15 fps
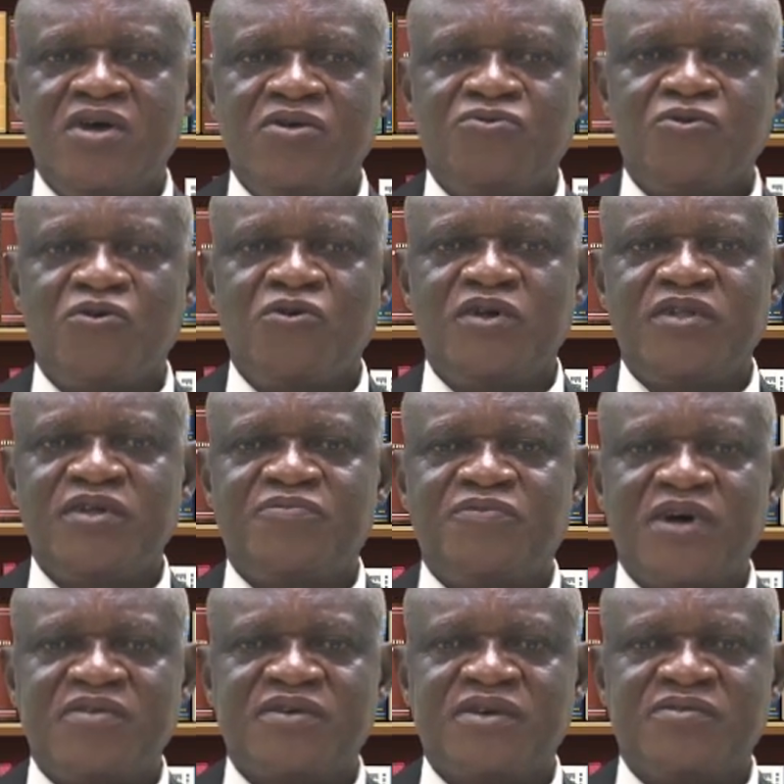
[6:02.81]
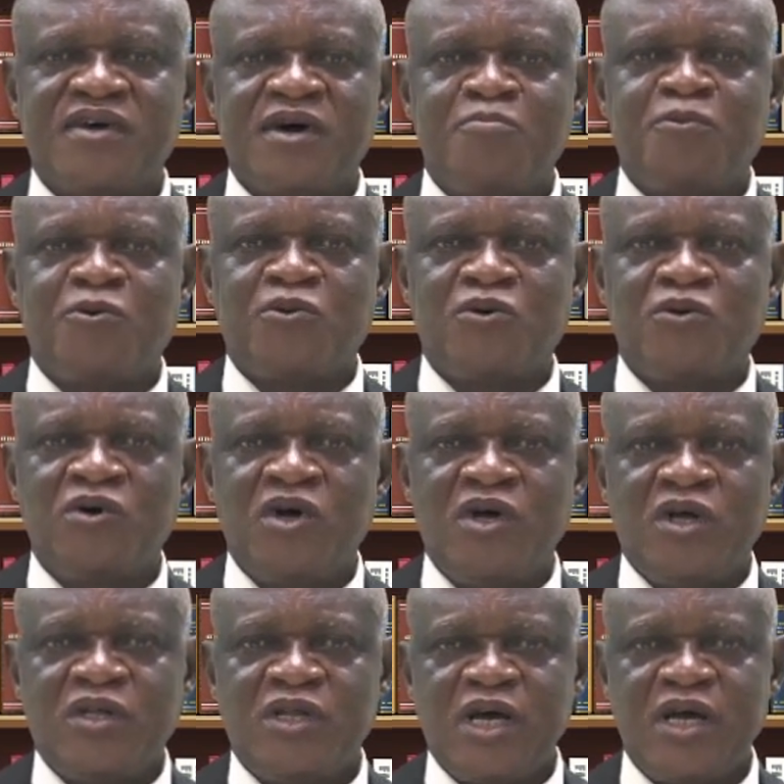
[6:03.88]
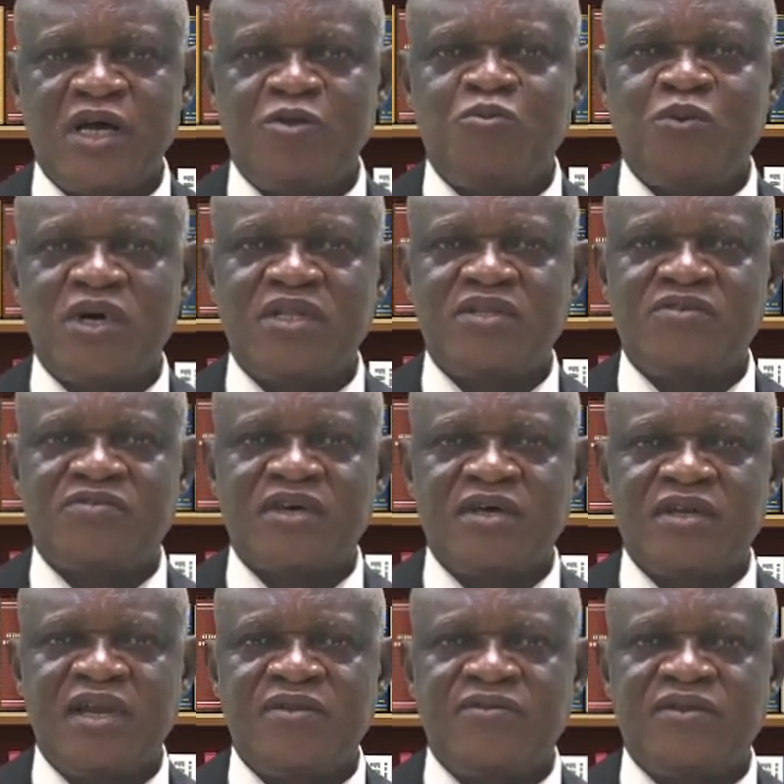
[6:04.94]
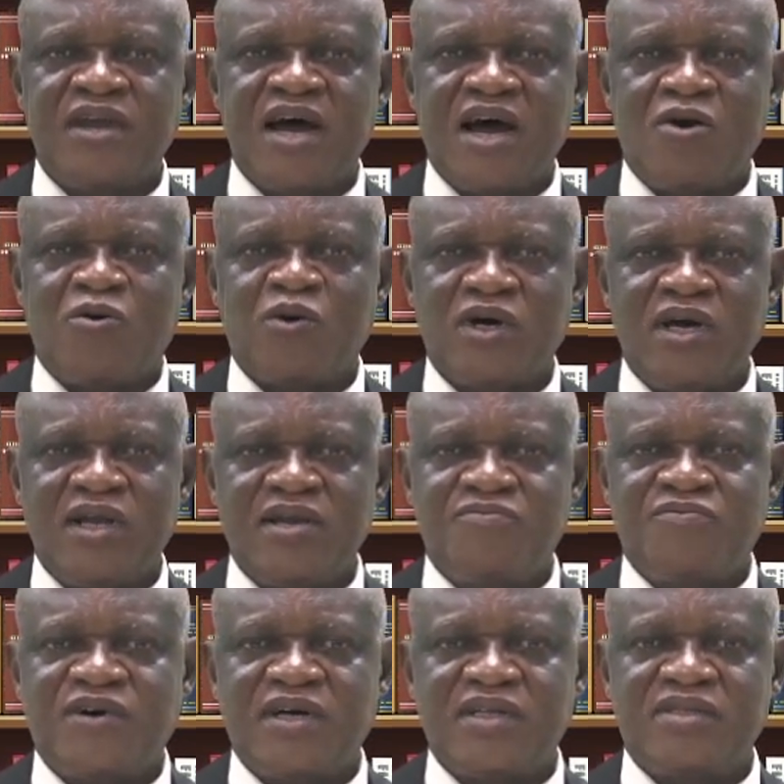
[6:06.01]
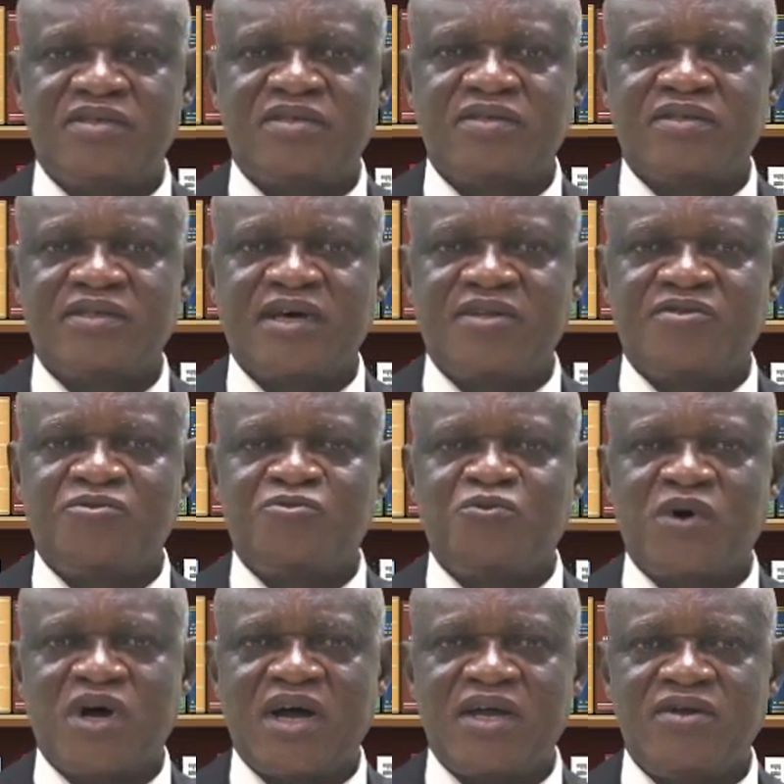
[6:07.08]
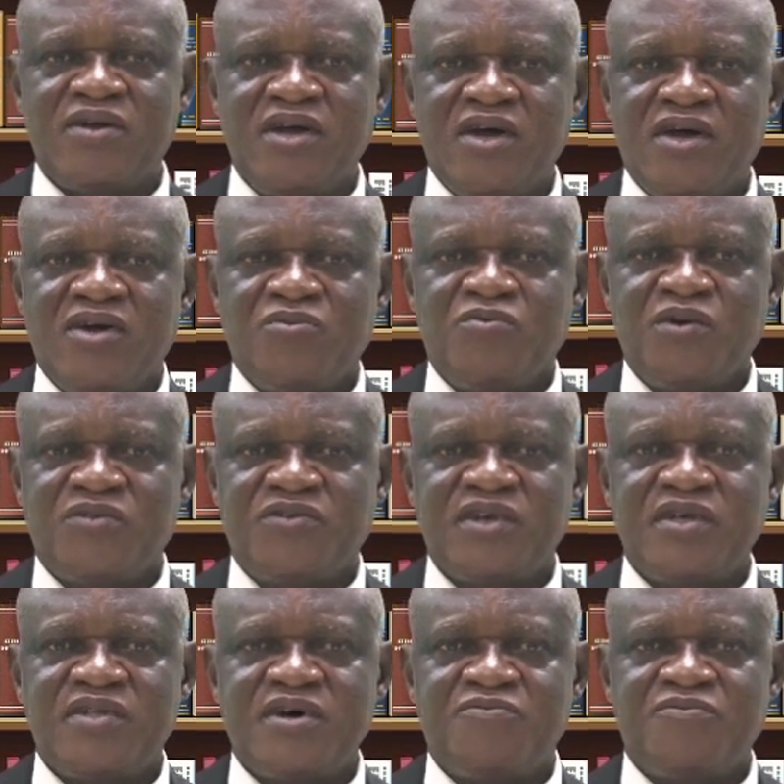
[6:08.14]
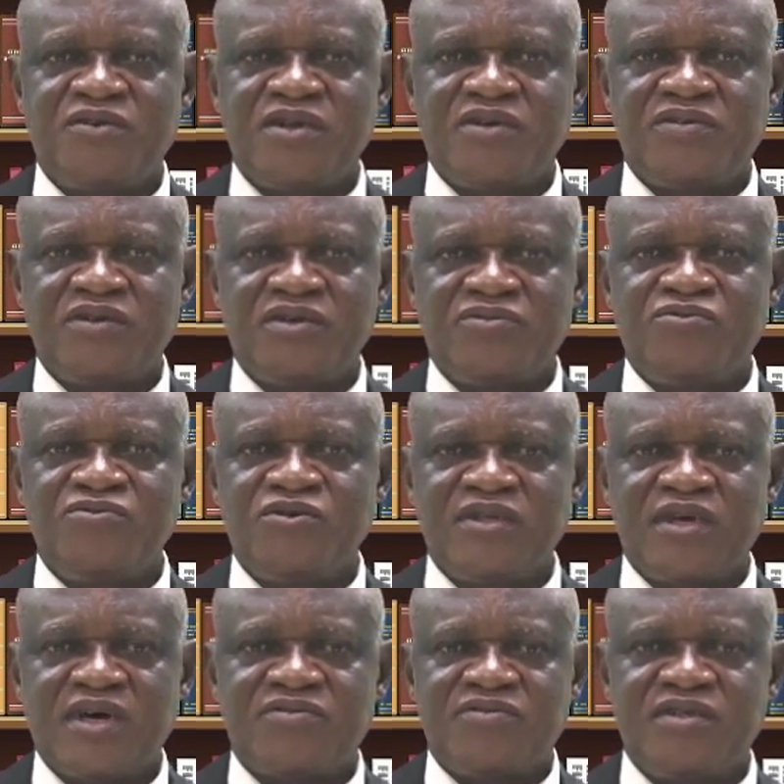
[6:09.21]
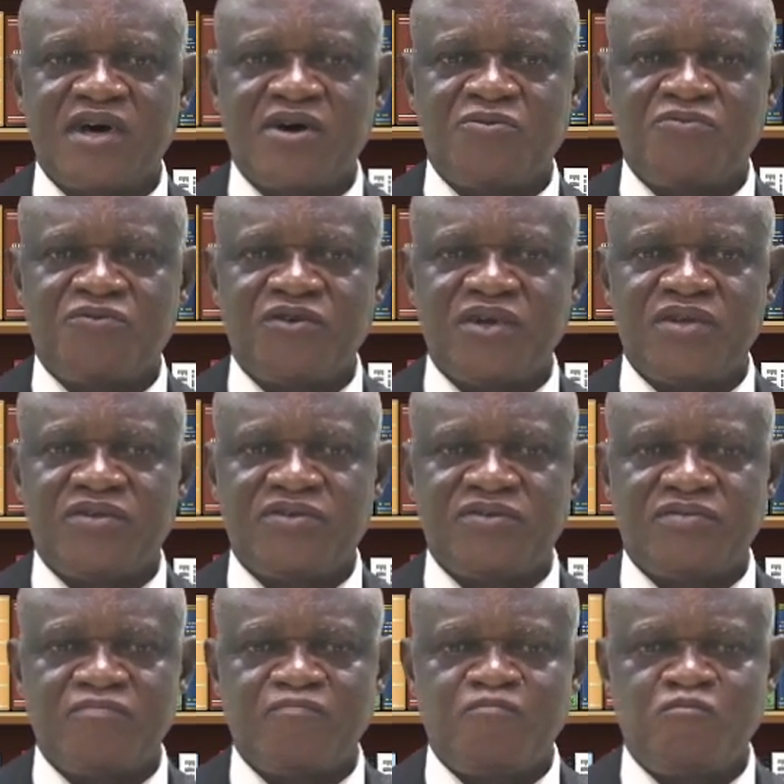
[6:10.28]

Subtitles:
So in the first example, the head word is a noun, elephant. That is why we say the phrase is known as noun phrase.